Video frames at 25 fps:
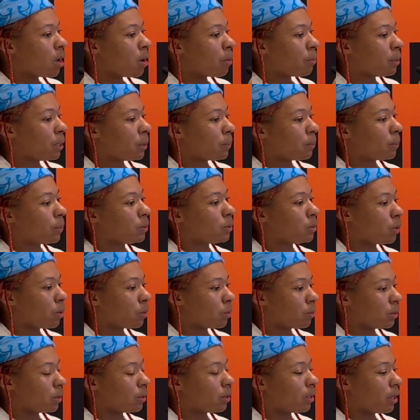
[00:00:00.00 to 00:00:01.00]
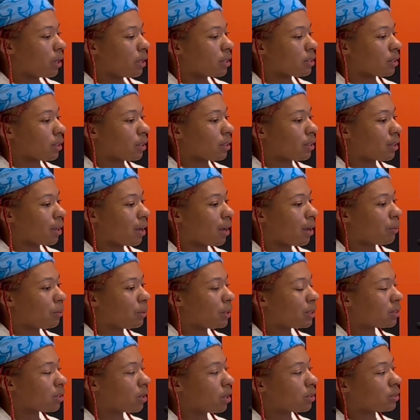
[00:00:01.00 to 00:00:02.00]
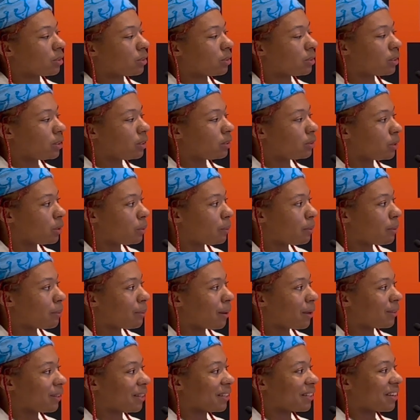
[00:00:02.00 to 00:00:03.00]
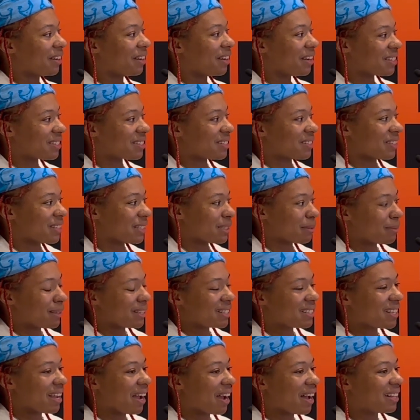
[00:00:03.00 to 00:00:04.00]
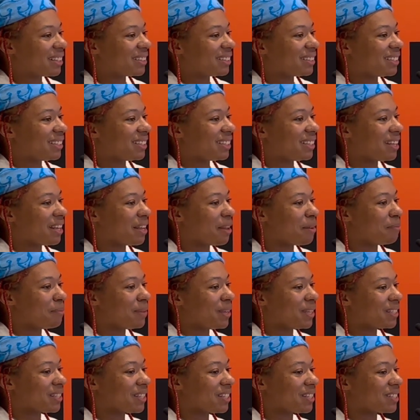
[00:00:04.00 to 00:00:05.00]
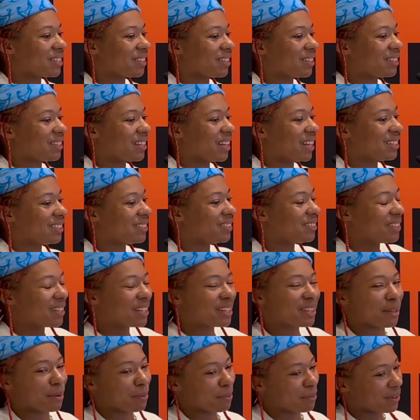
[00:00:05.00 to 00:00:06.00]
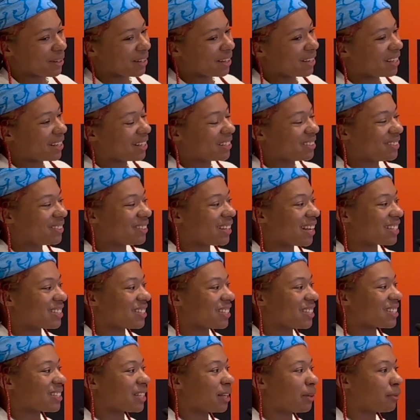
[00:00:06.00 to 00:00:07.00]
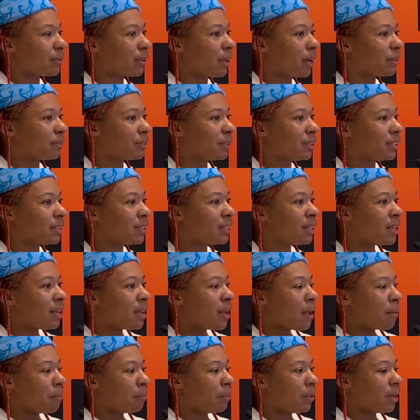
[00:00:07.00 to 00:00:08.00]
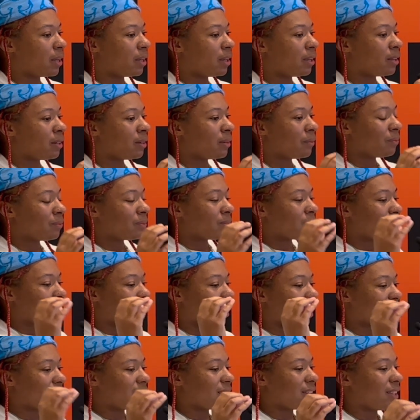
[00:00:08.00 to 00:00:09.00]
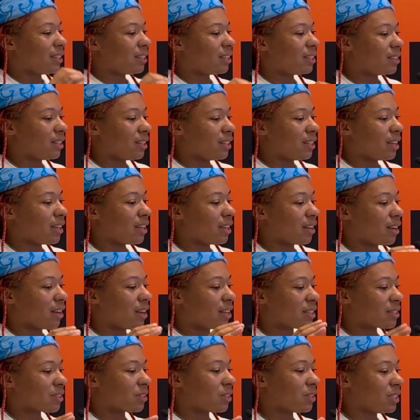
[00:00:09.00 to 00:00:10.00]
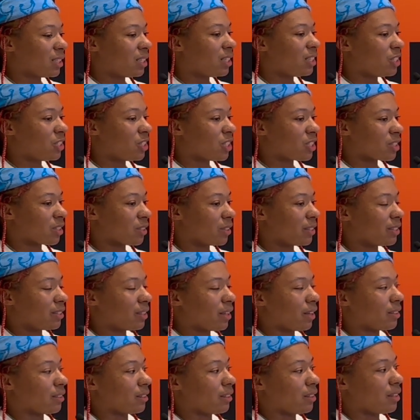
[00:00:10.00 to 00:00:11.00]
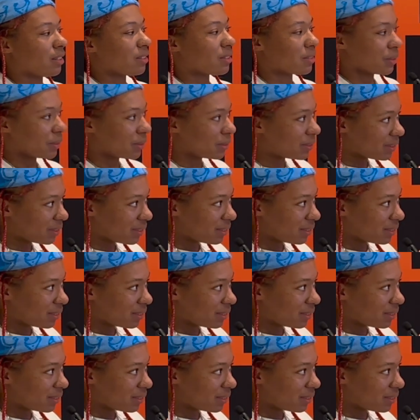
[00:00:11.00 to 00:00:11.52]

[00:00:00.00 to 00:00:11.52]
people don't realize like we talked earlier a little bit about like a hustler's mentality and making sure that you get the bread you got yourself covered but at the end of the day a hustler didn't just learn how to hustle